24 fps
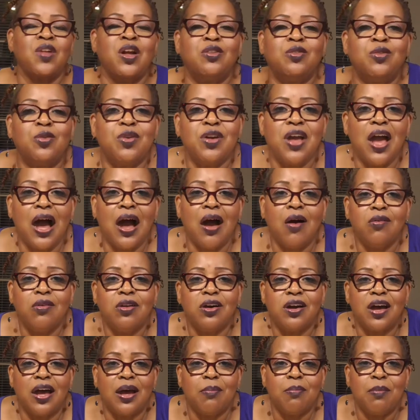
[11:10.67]
Do y'all
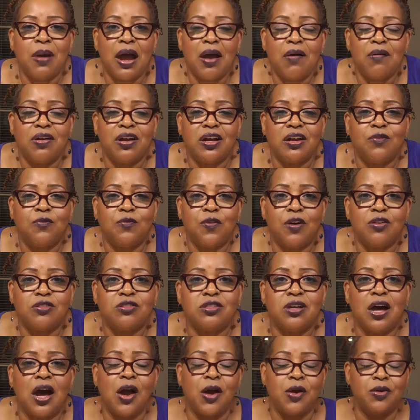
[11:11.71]
look at Married at
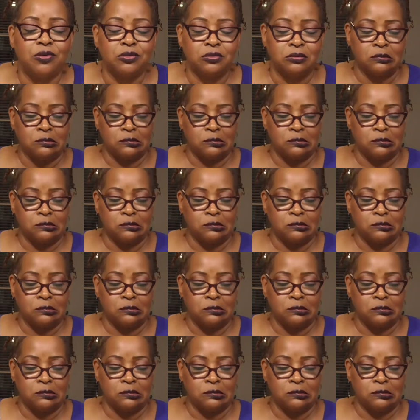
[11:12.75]
First Sight?